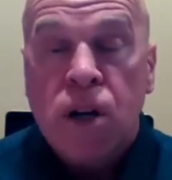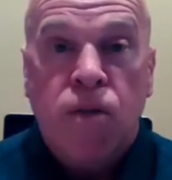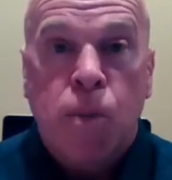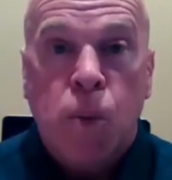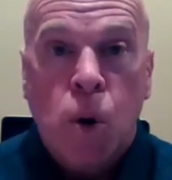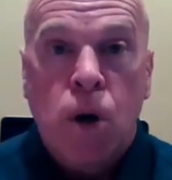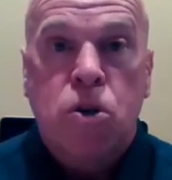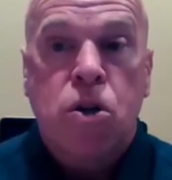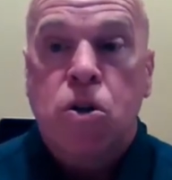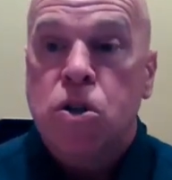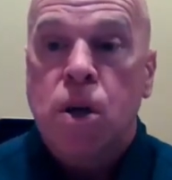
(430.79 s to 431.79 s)
of reports
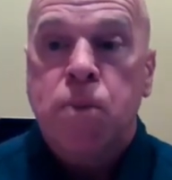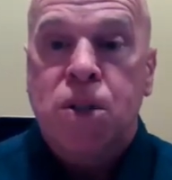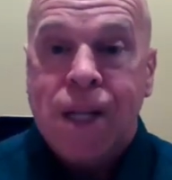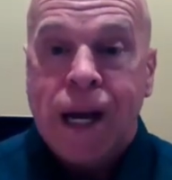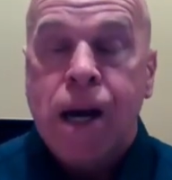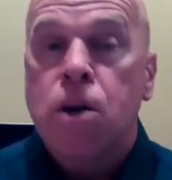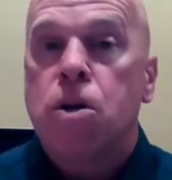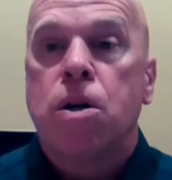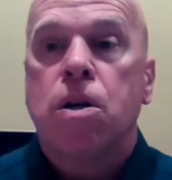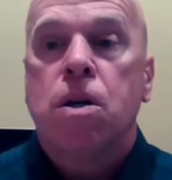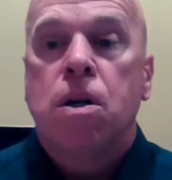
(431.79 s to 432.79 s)
are substandard